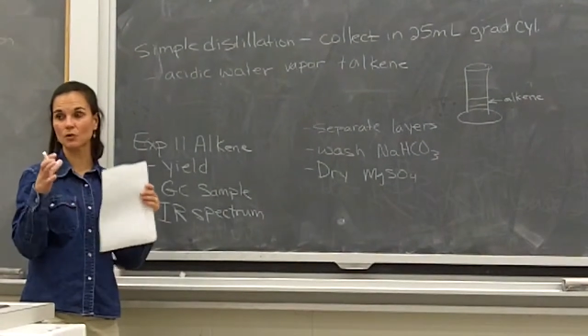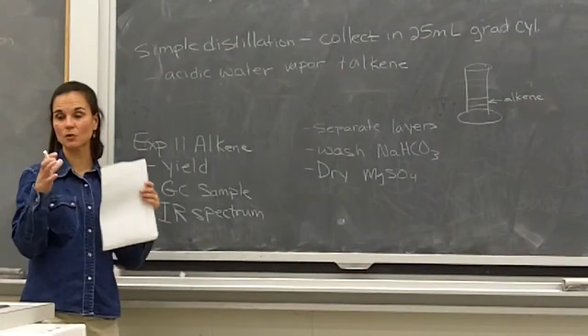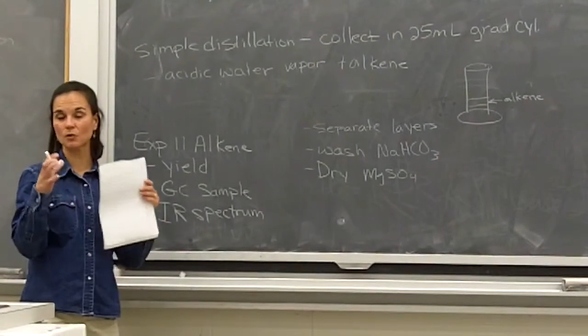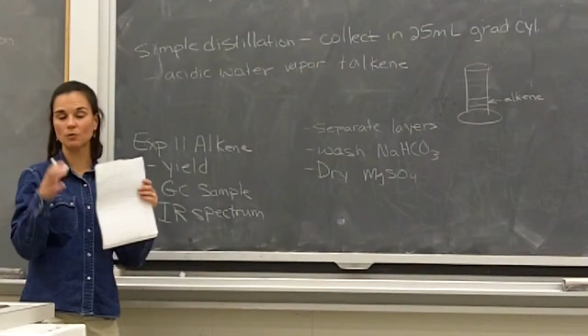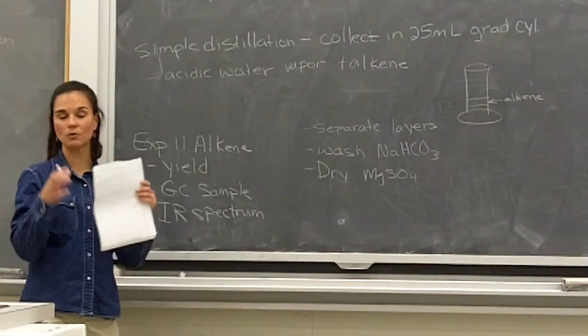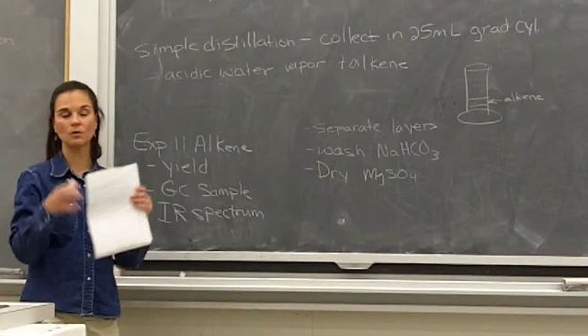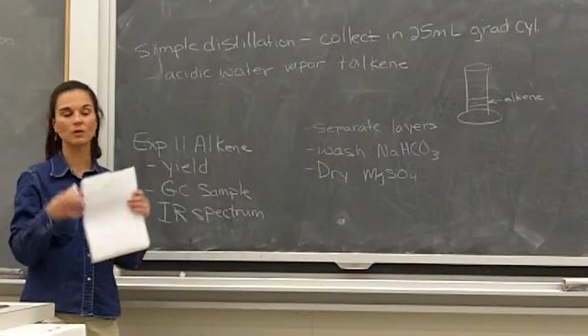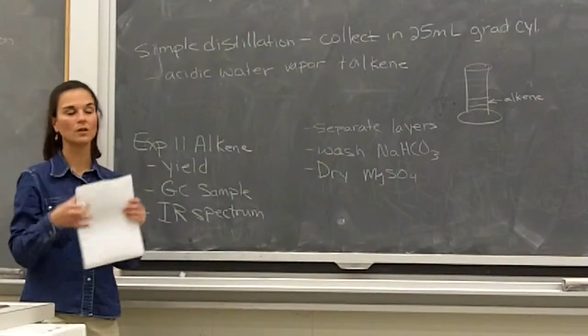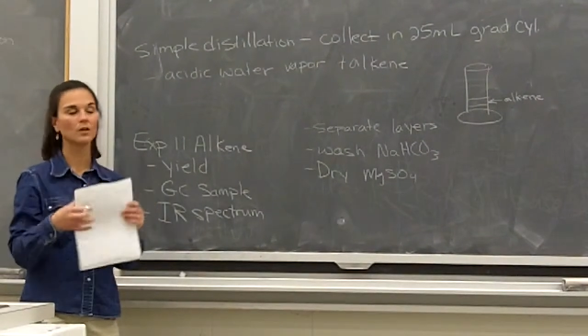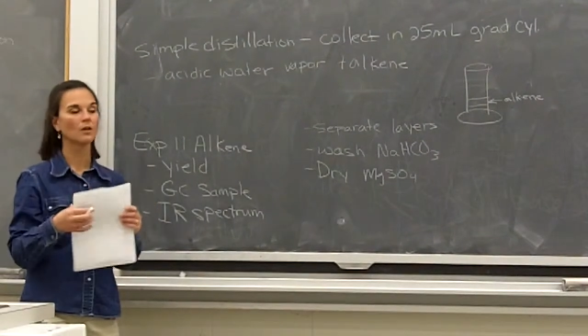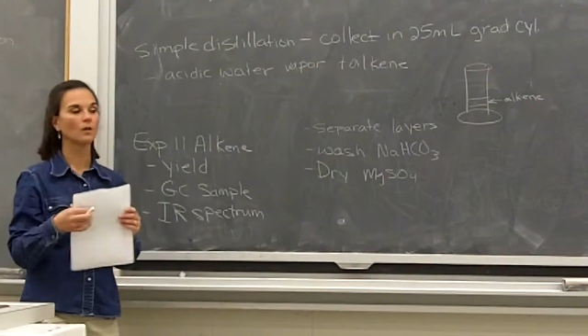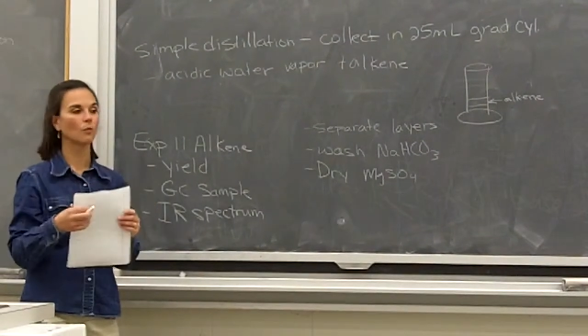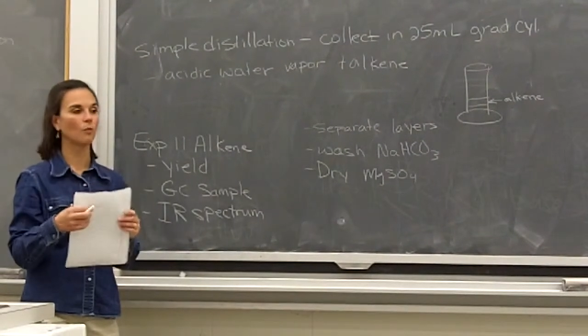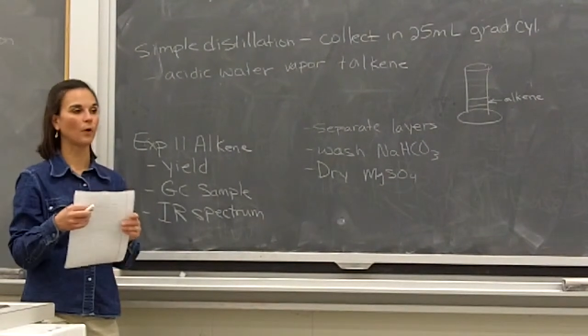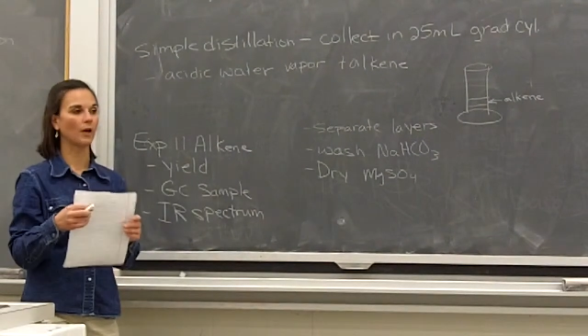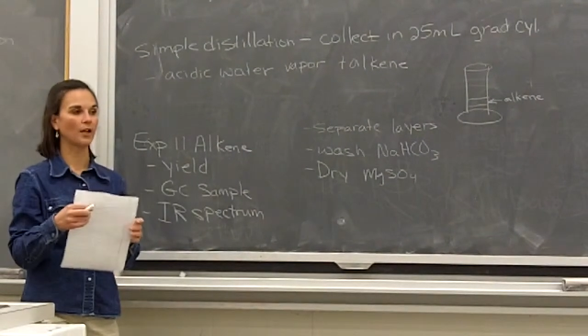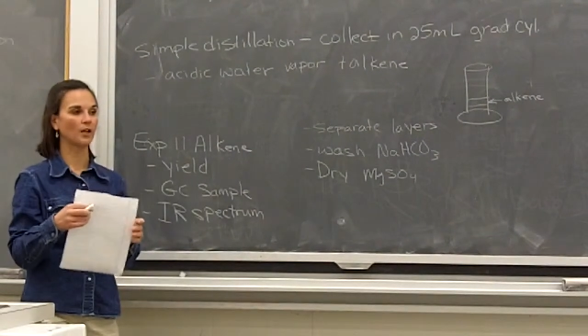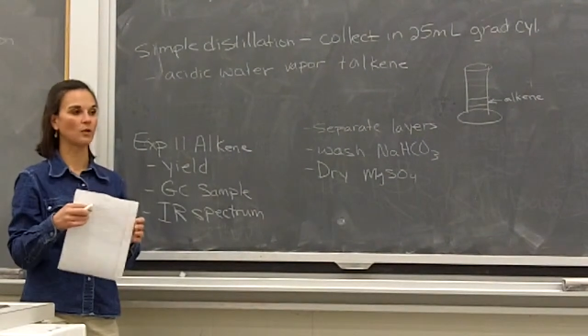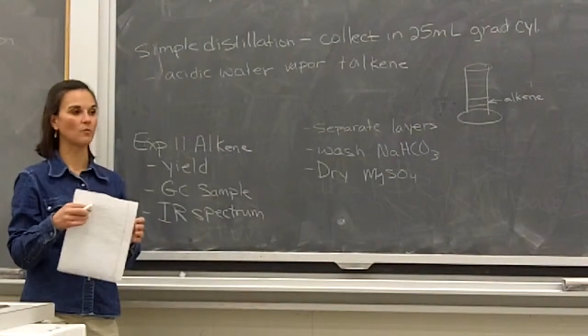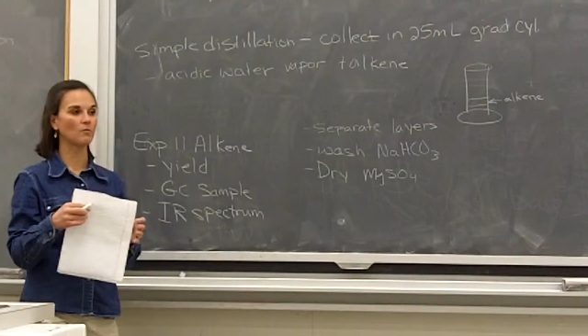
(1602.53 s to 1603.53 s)
to
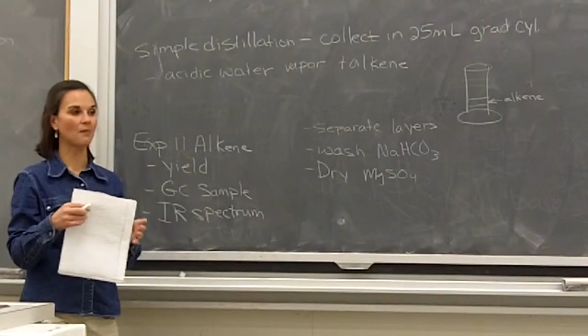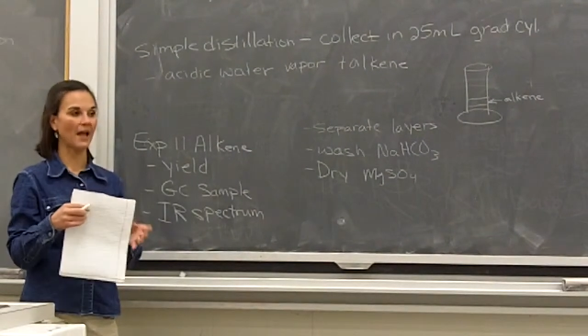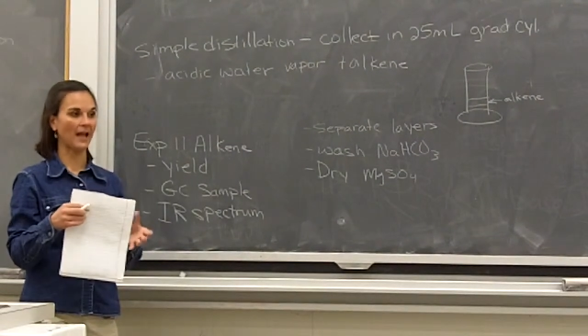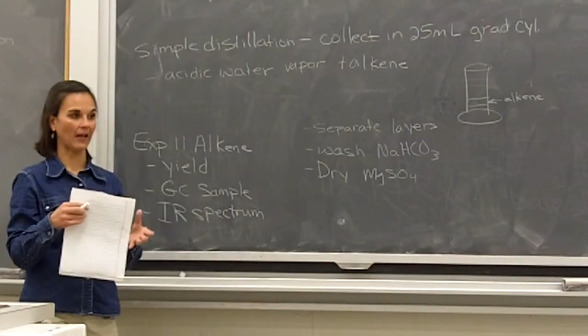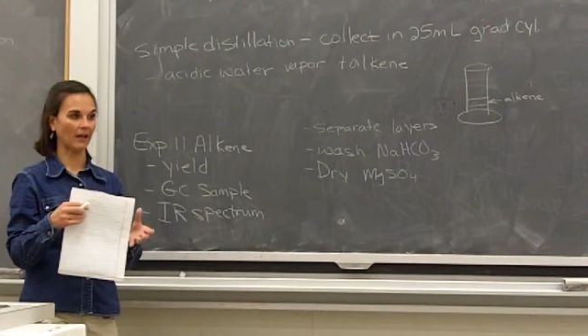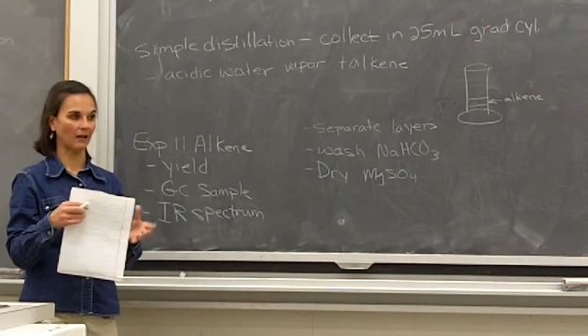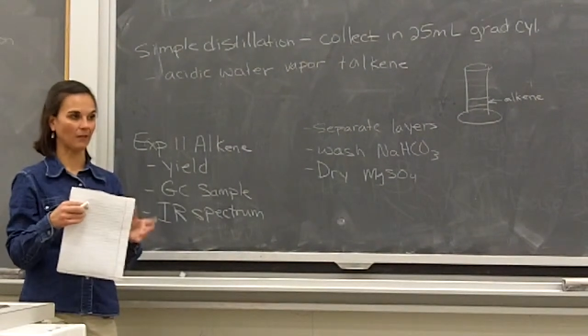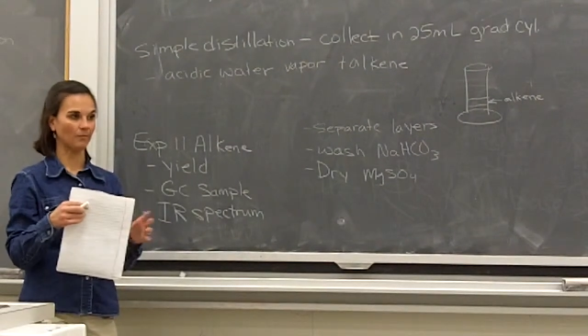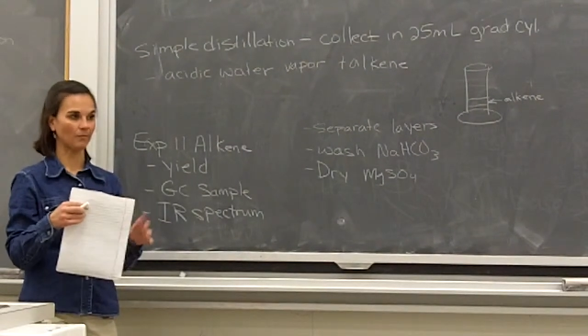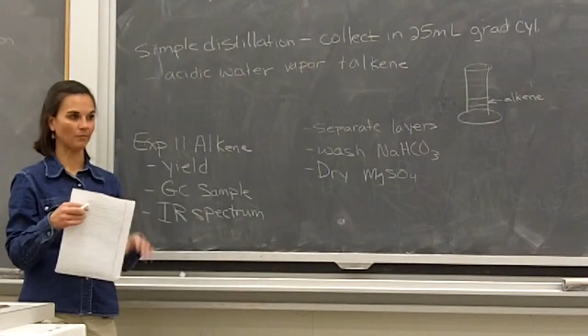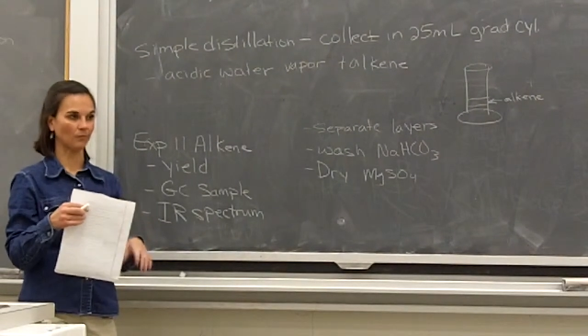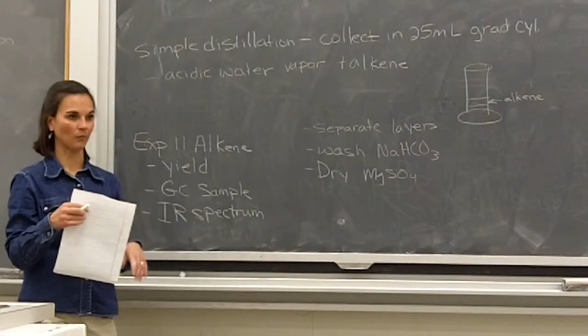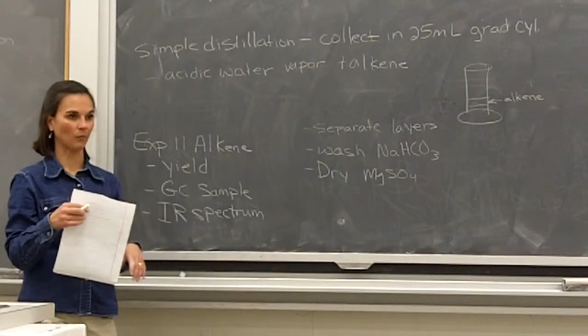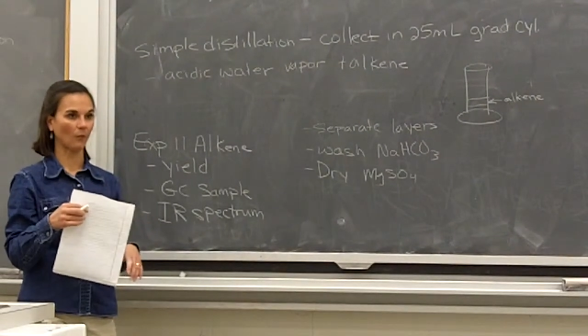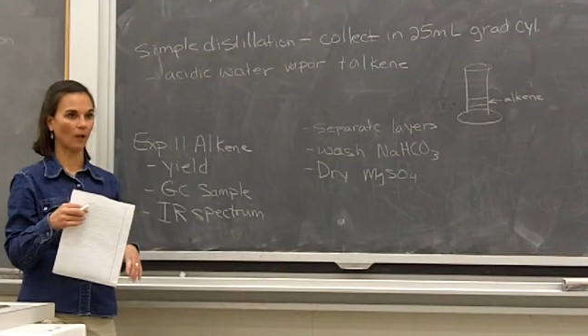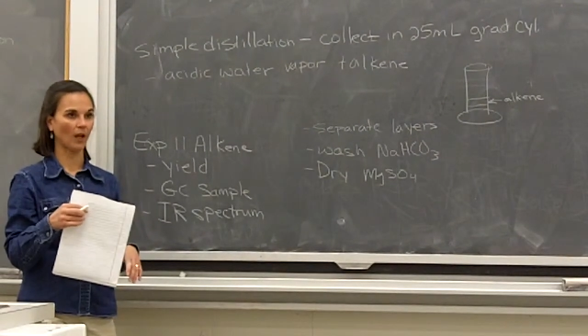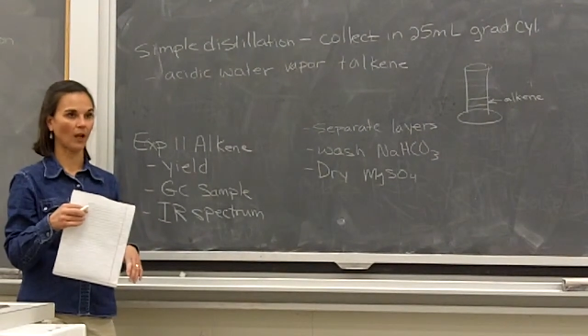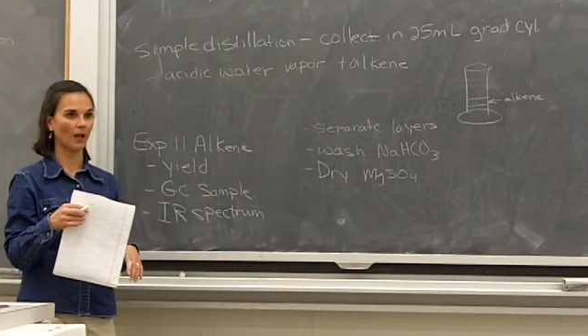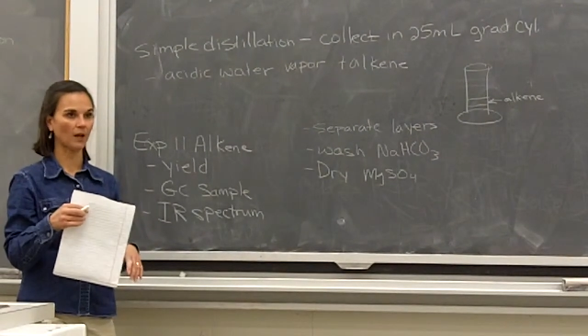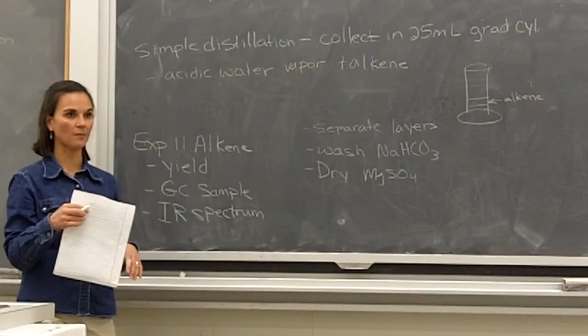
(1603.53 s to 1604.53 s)
what you made,
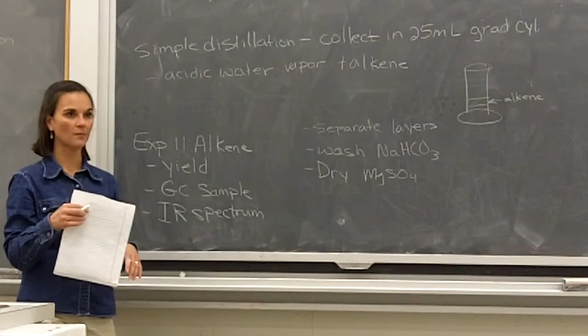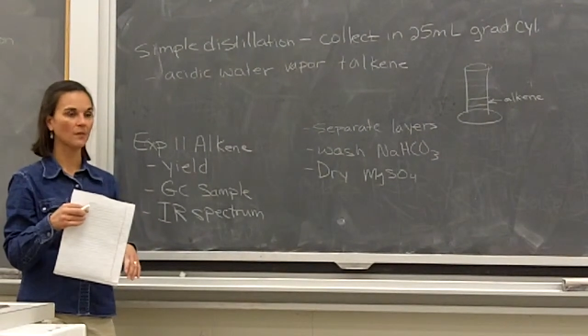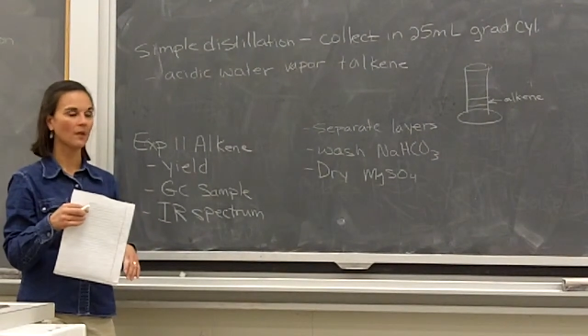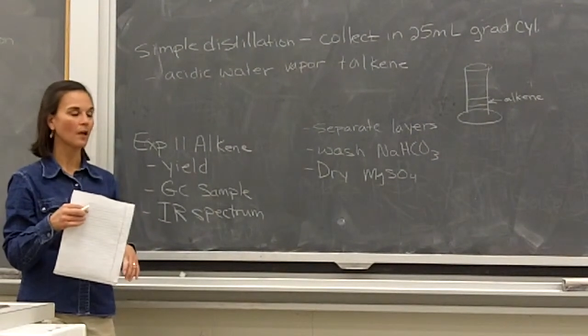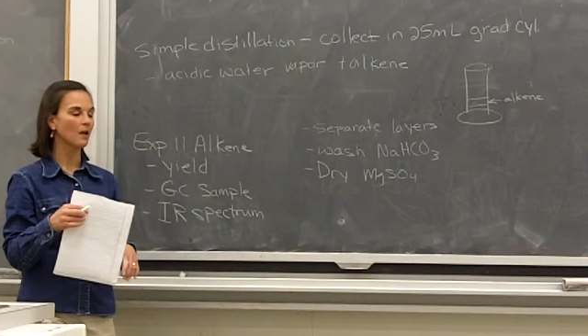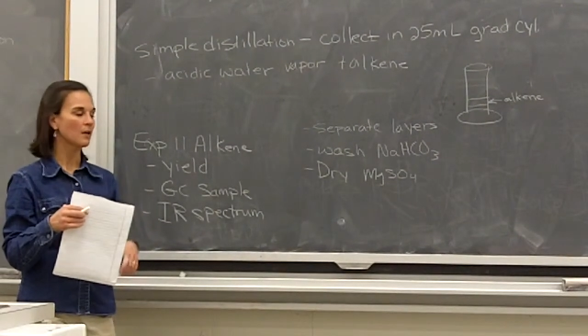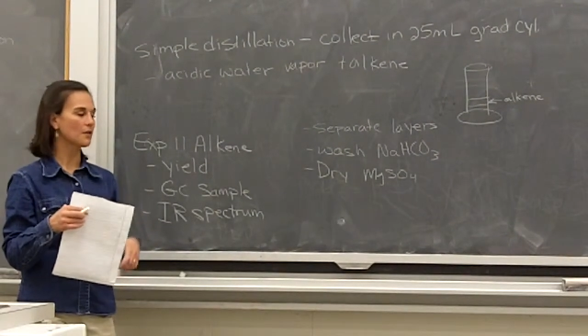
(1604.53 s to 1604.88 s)
okay?